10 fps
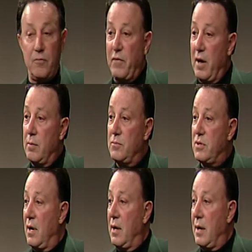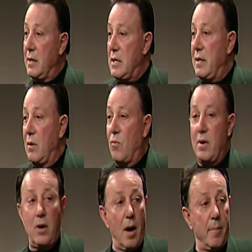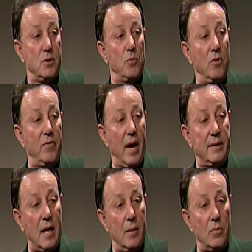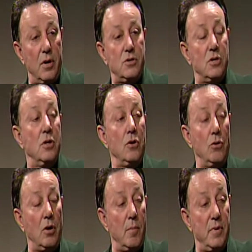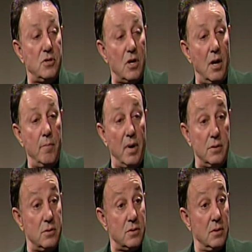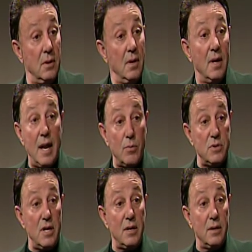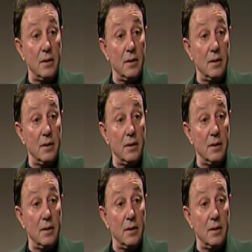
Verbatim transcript: Films. I said, I did one garbage movie. I tell him that. He says, you're going to be Sonny Bunz. And that was it.